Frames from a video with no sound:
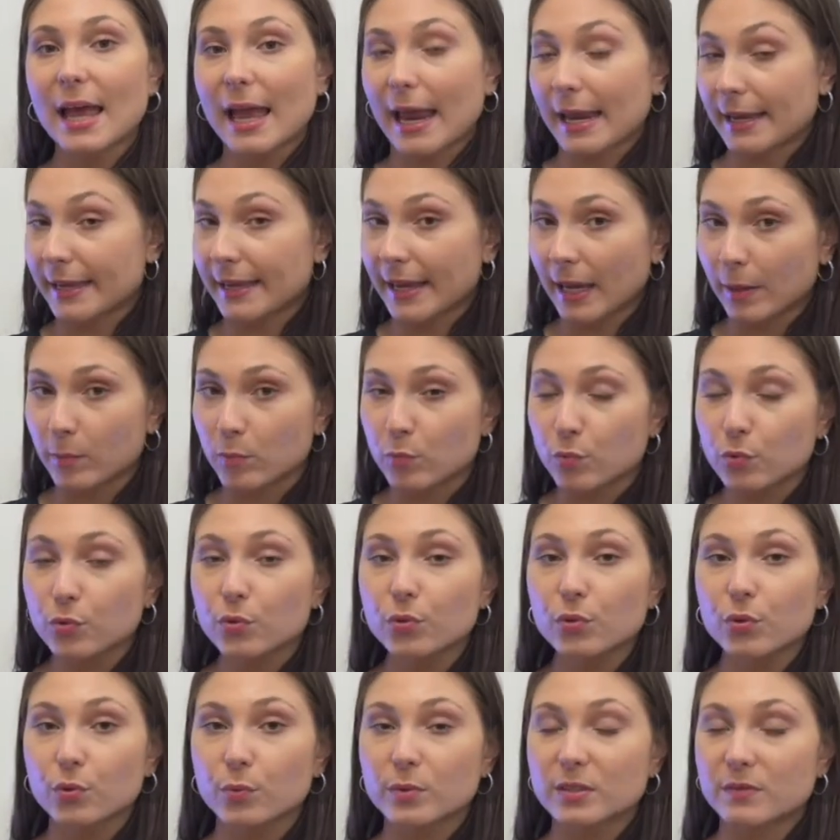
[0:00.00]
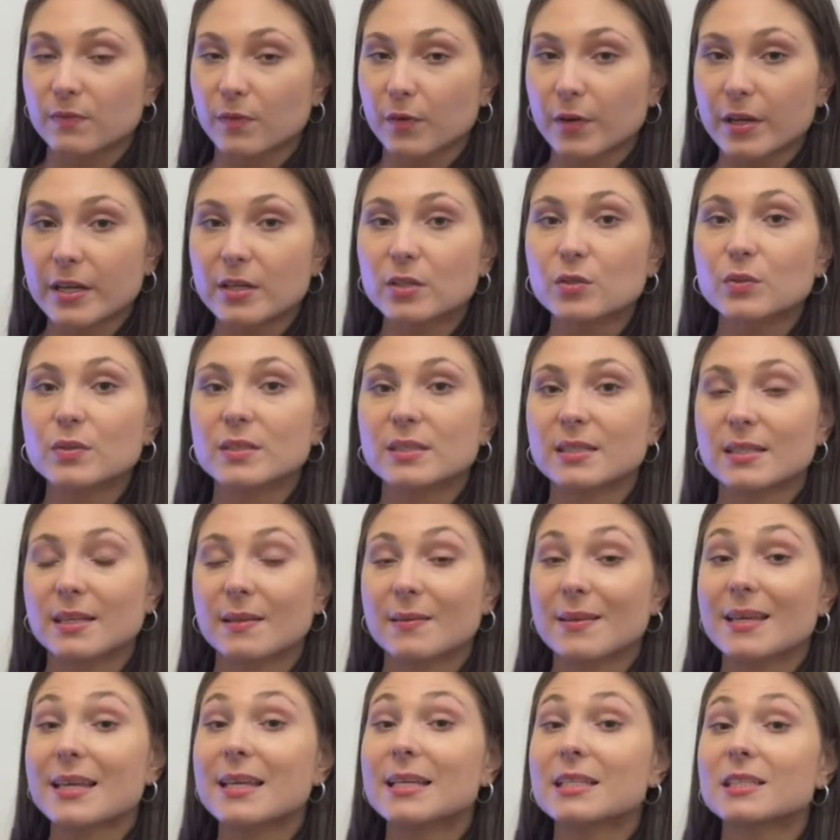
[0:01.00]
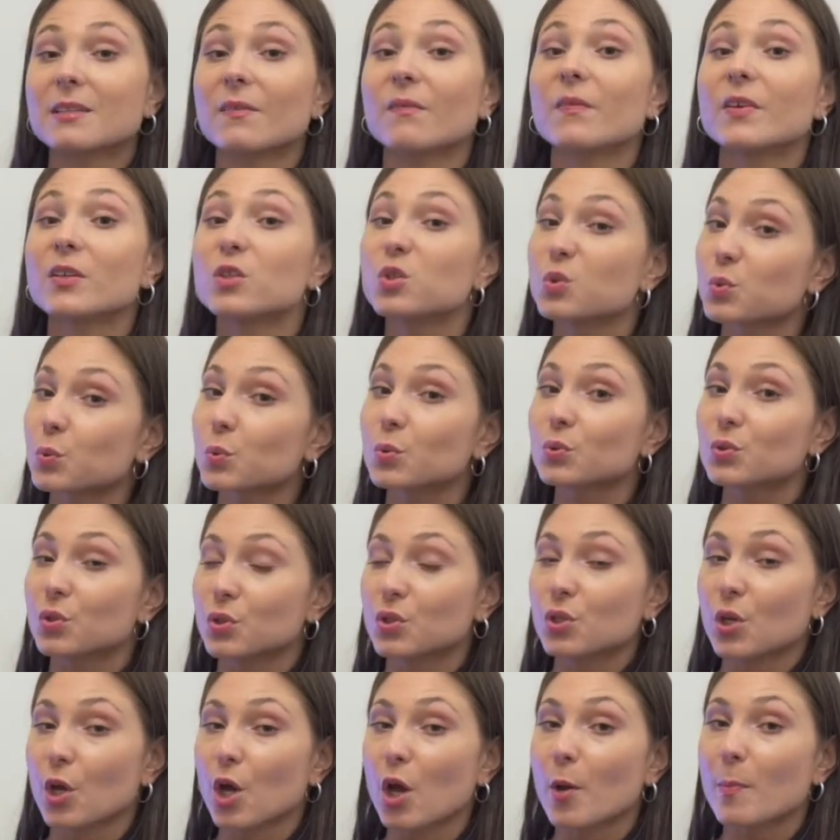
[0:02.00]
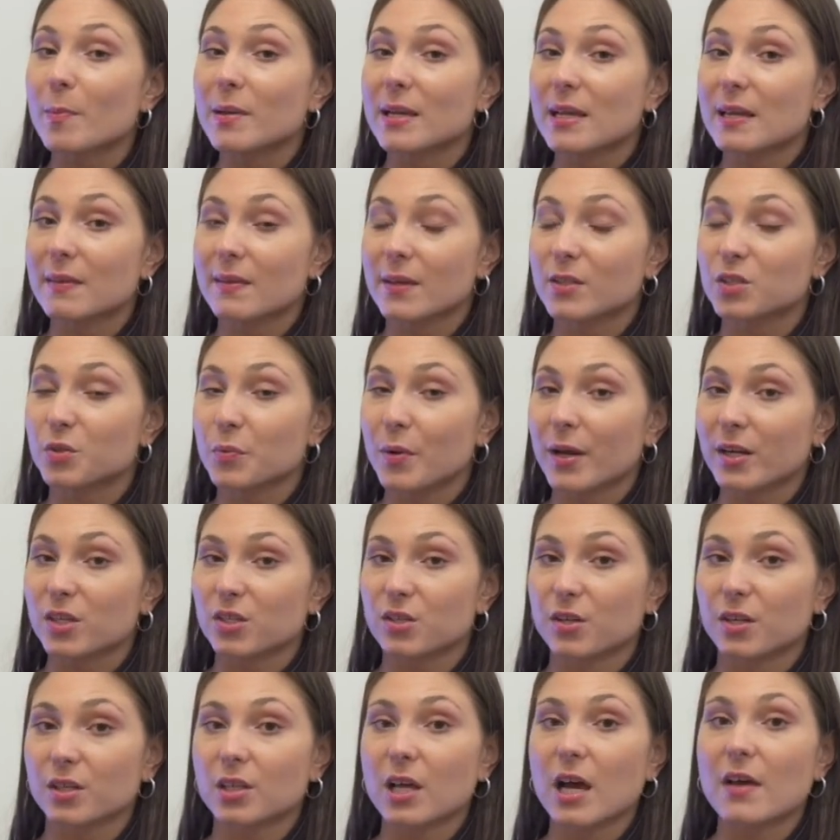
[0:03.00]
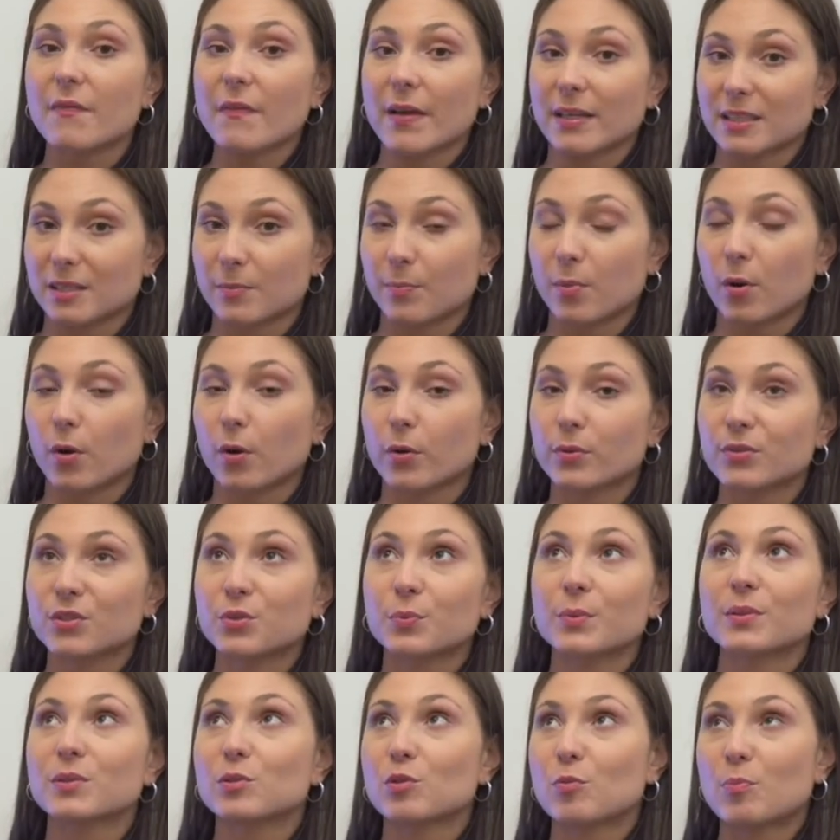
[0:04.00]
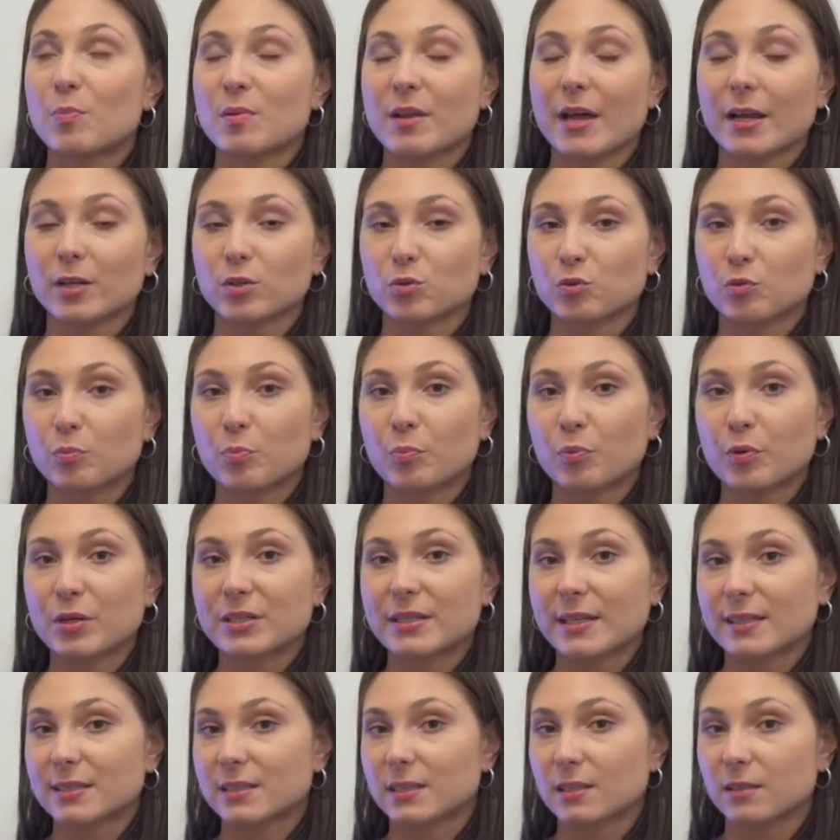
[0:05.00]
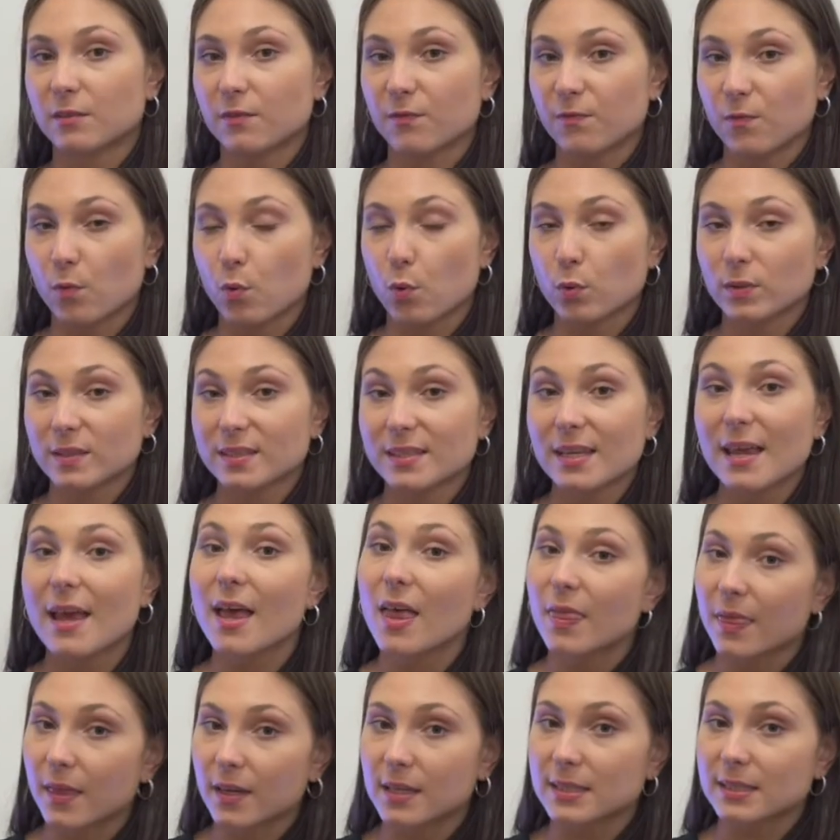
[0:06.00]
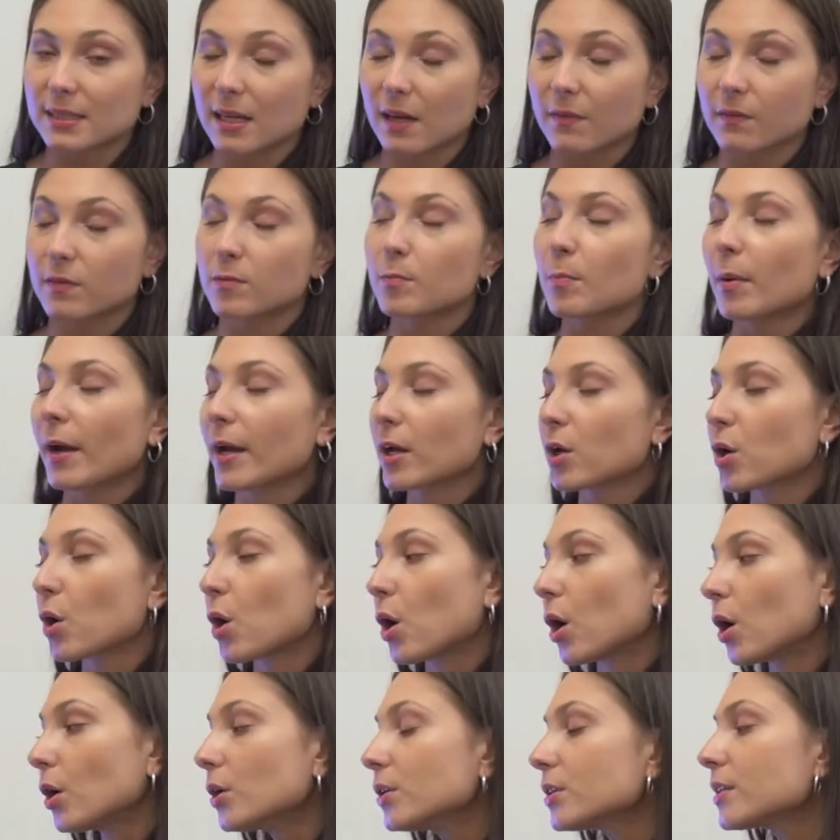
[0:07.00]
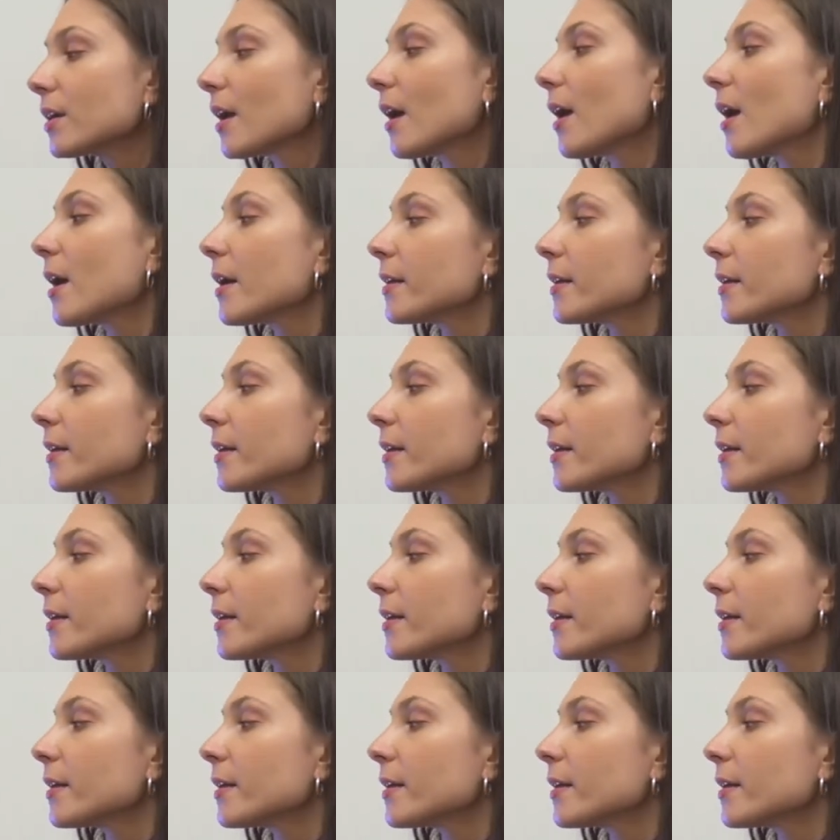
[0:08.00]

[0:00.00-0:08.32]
and Camus, who was very interested in the individual determining their direction in life as opposed to a supernatural predestined force that is governed by God.